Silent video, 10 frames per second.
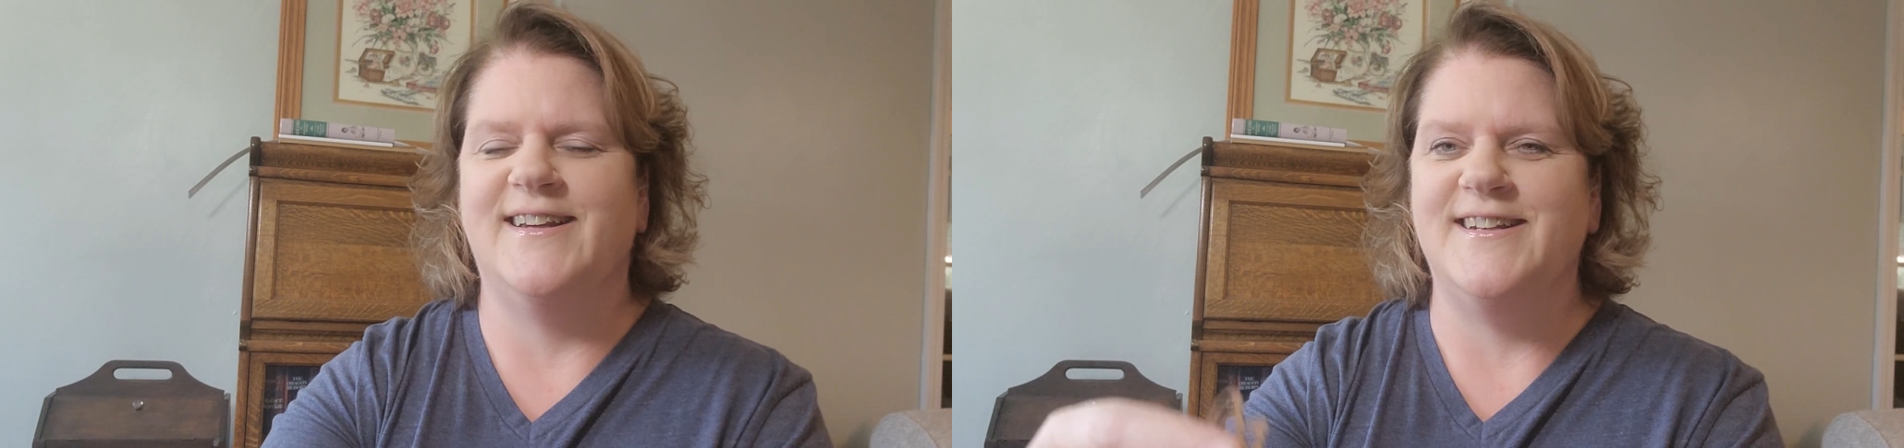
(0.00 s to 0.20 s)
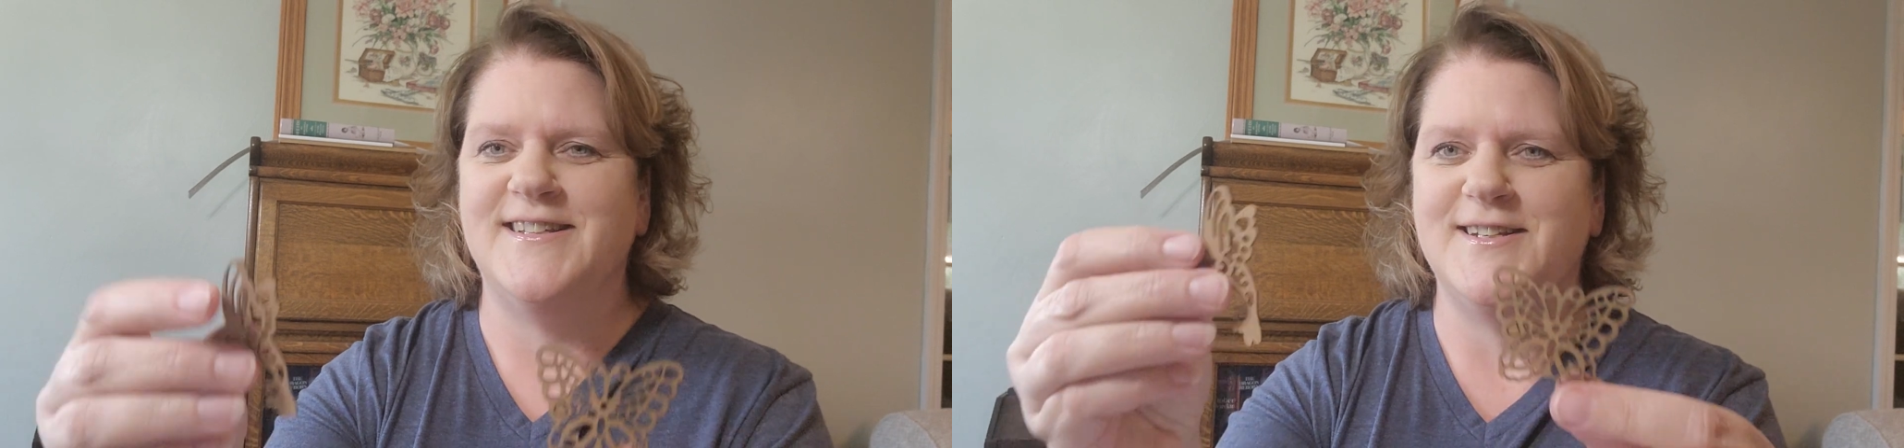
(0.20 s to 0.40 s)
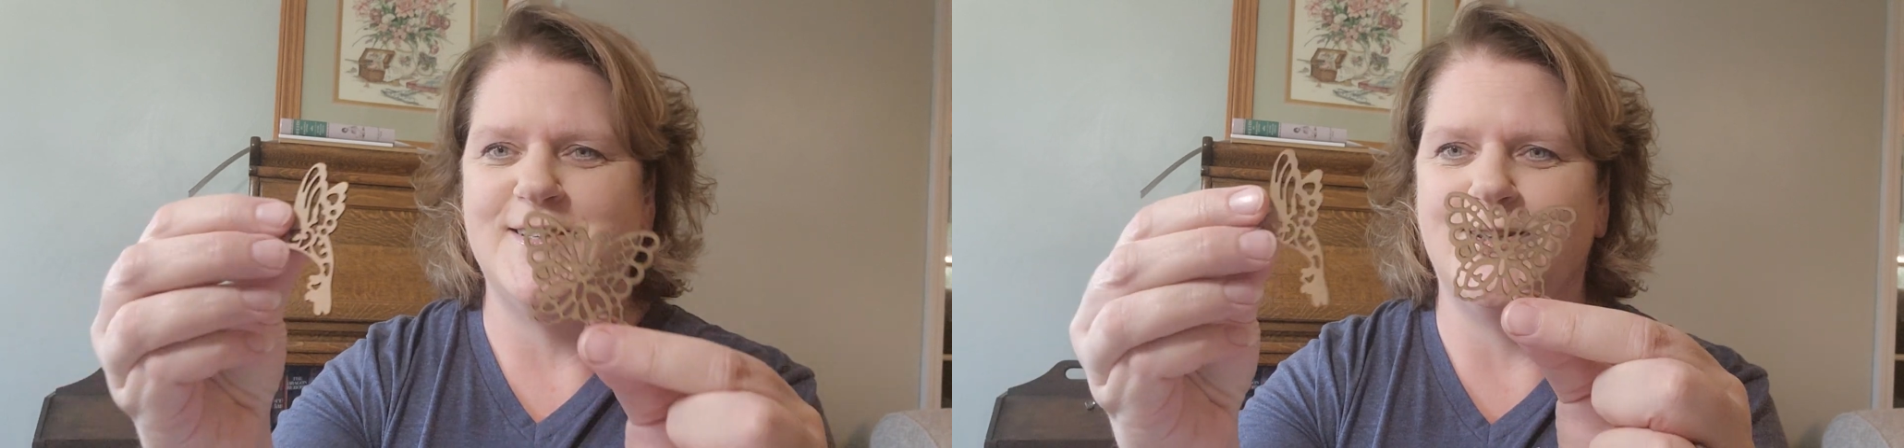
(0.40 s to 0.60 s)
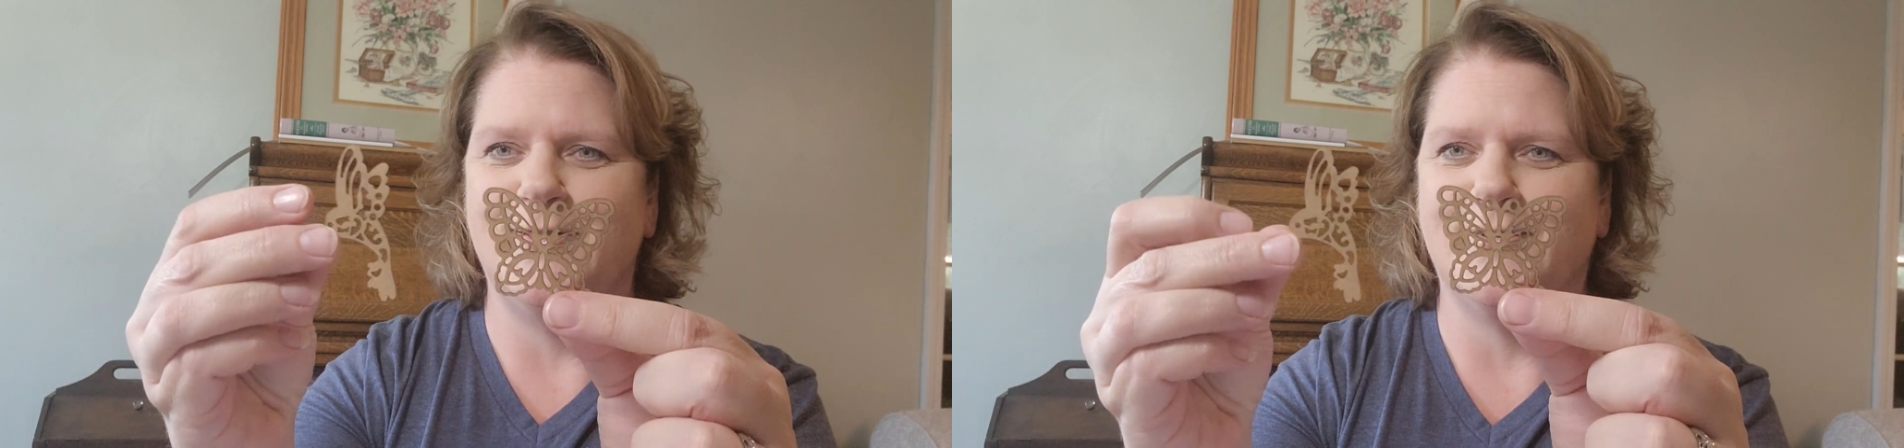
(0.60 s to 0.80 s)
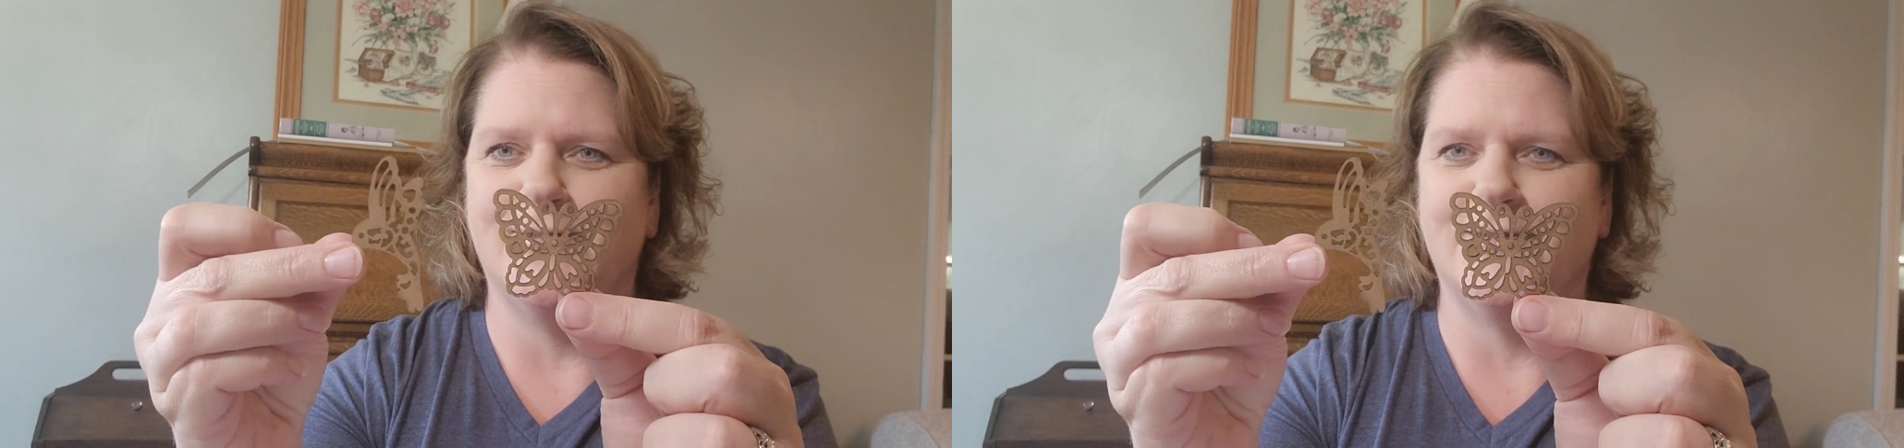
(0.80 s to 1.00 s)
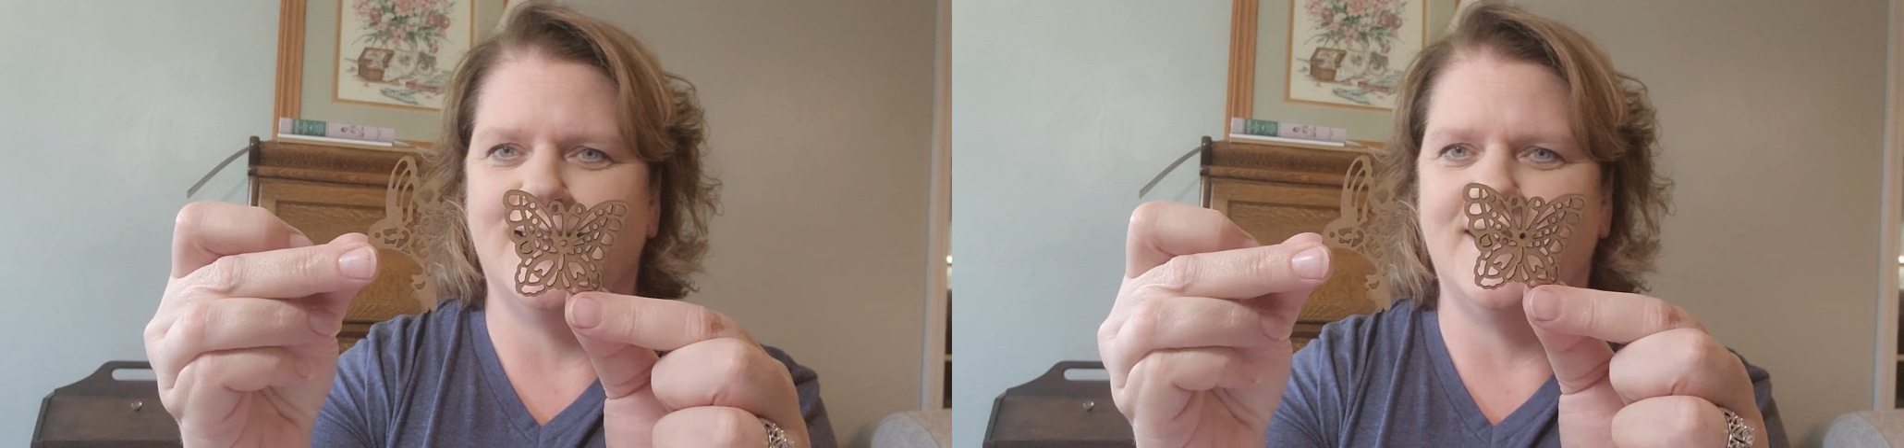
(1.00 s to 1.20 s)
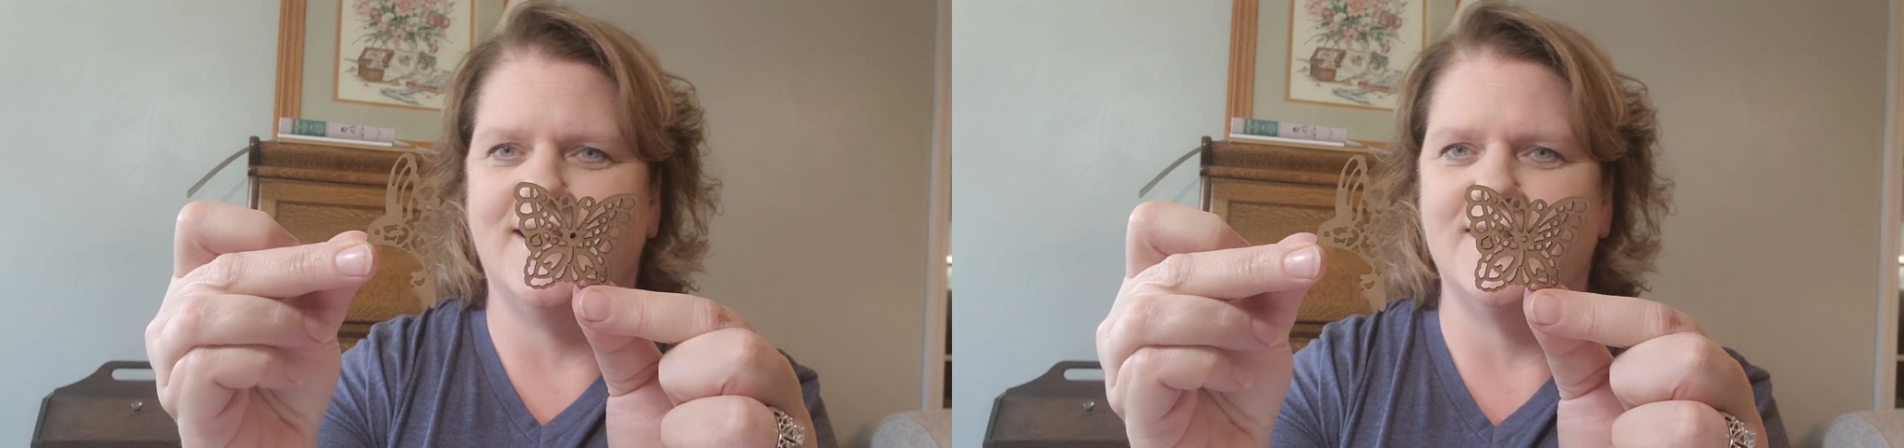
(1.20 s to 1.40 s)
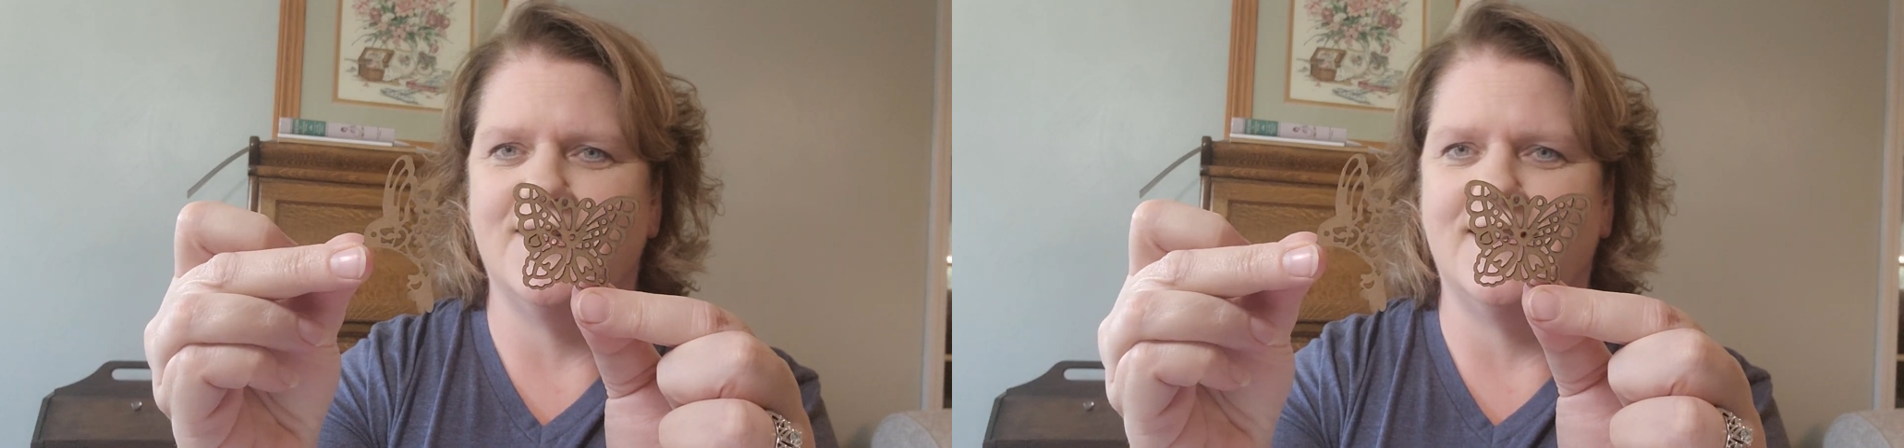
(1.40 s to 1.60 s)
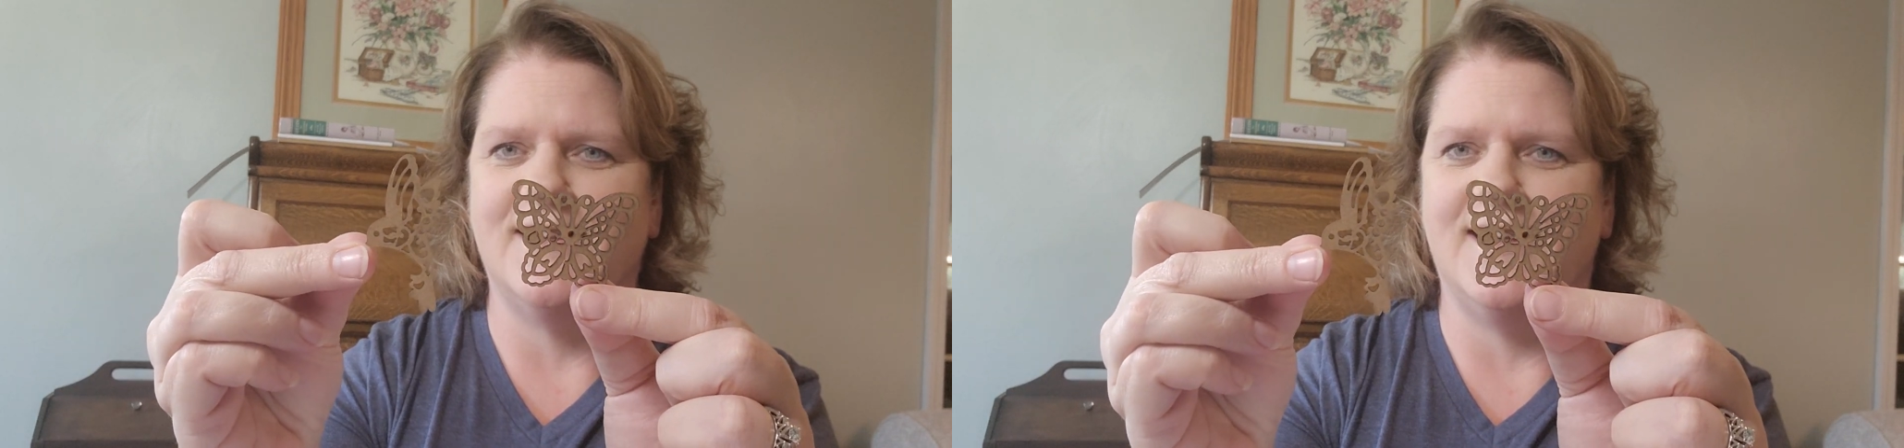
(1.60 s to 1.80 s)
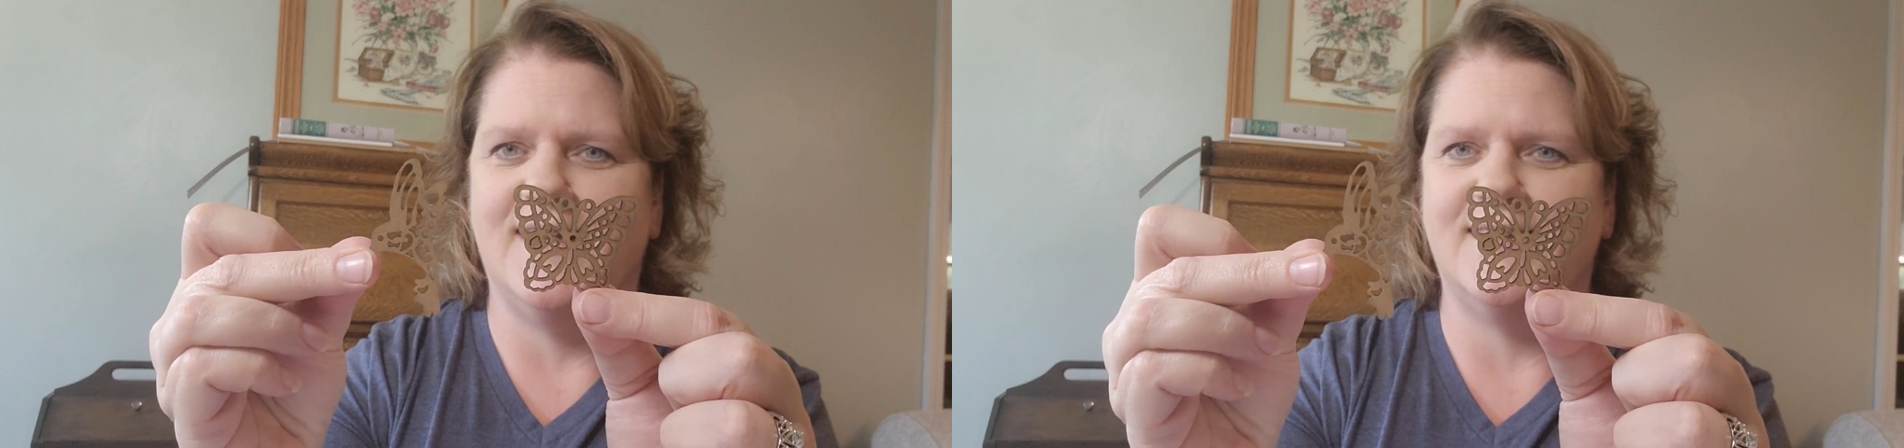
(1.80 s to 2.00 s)
It's these cute little things. Look at
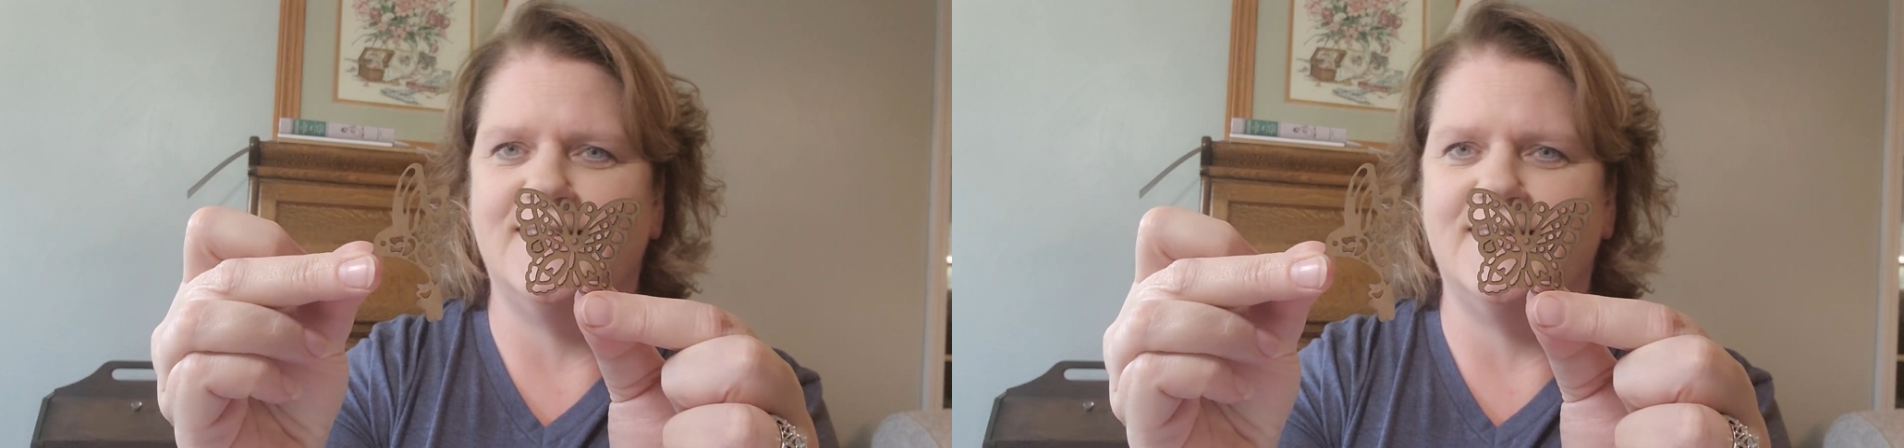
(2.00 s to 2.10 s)
that.